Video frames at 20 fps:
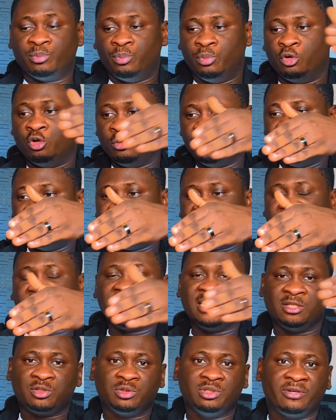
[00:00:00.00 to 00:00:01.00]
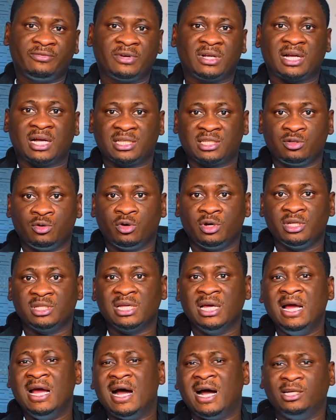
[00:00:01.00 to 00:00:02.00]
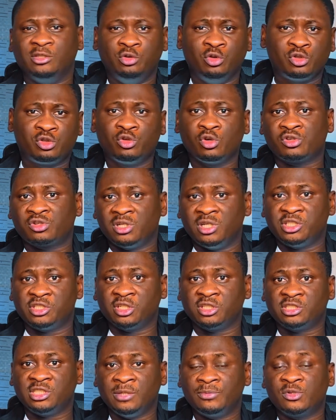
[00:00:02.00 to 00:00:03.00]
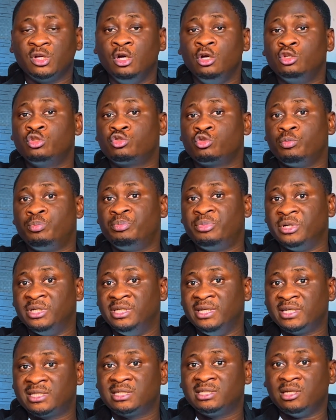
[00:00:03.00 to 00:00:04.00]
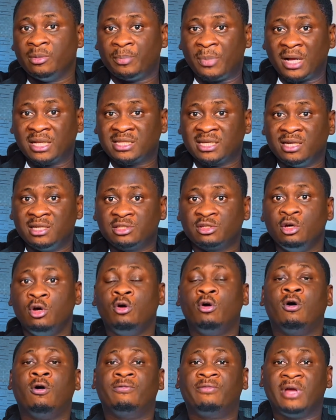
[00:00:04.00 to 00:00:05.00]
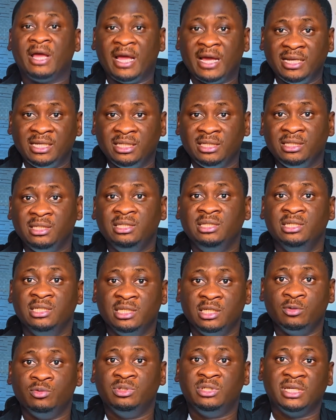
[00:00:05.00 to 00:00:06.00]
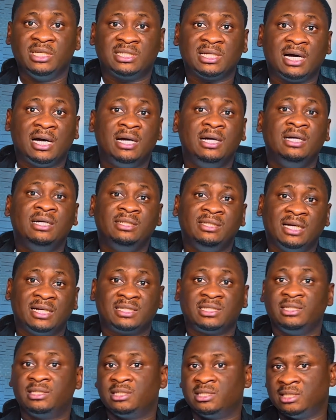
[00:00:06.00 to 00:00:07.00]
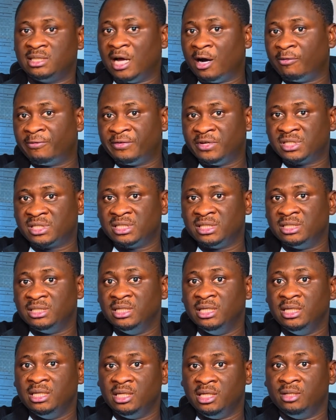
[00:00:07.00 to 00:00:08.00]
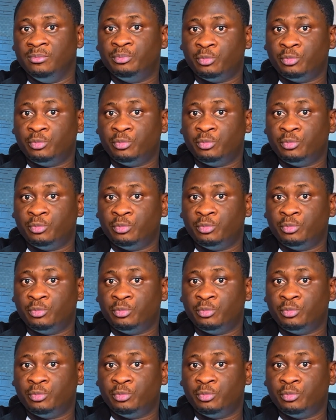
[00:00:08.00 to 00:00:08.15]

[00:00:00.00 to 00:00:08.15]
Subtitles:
group the data into different categories and use those relationships to predict the patterns of any new data that it is now facing in